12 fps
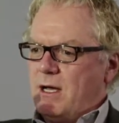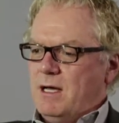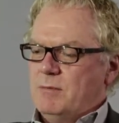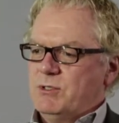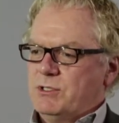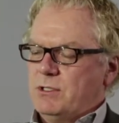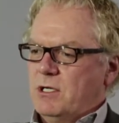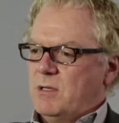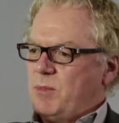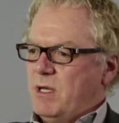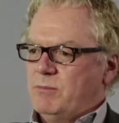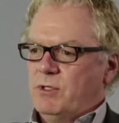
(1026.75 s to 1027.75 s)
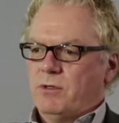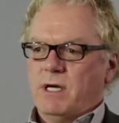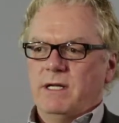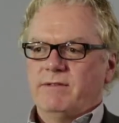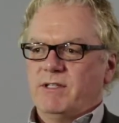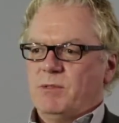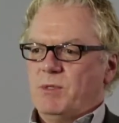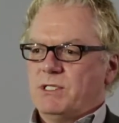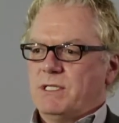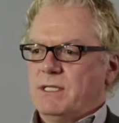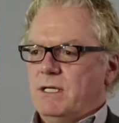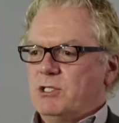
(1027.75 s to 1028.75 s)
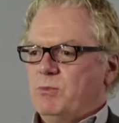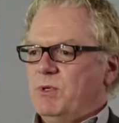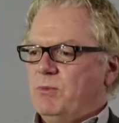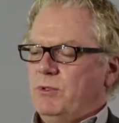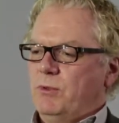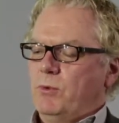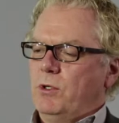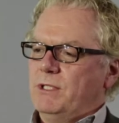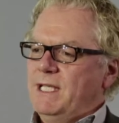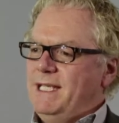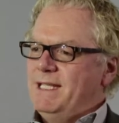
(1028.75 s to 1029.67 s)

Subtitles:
I'm a startup, I'm great, I've got the best technology people in the world.